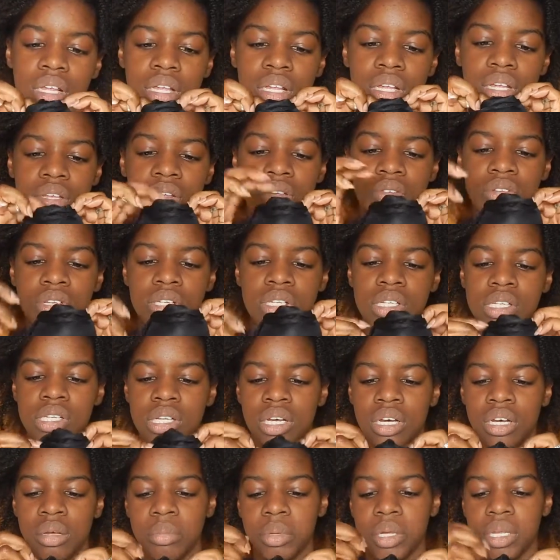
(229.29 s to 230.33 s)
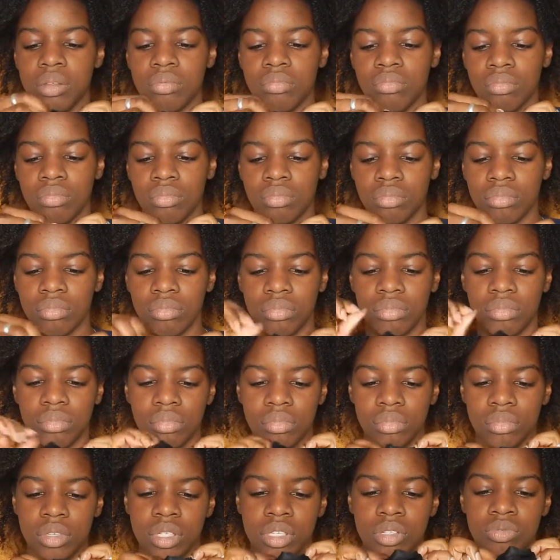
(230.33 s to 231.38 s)
you just tuck them in.
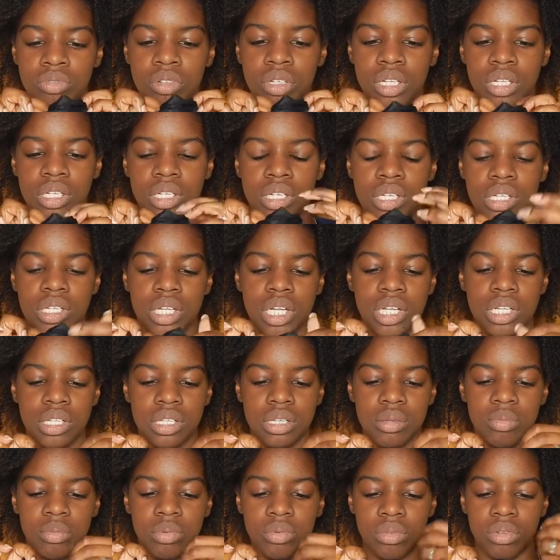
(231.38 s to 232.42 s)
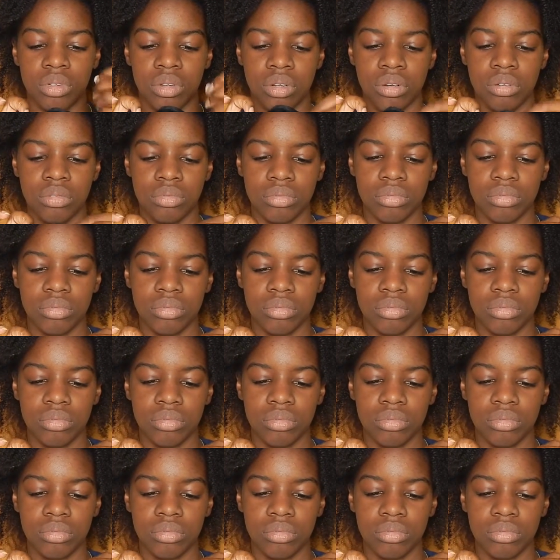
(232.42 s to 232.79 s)
It's really just that simple, you know?